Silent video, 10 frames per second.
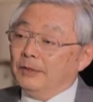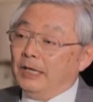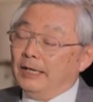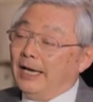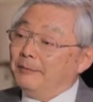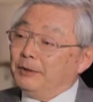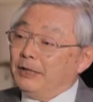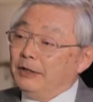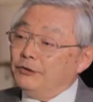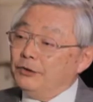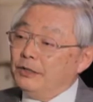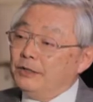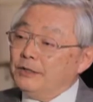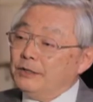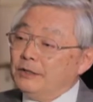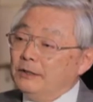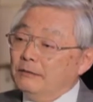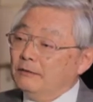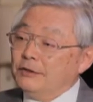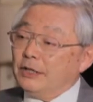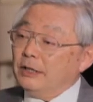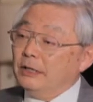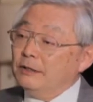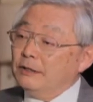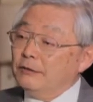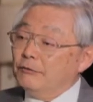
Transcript: application is Sick Kids in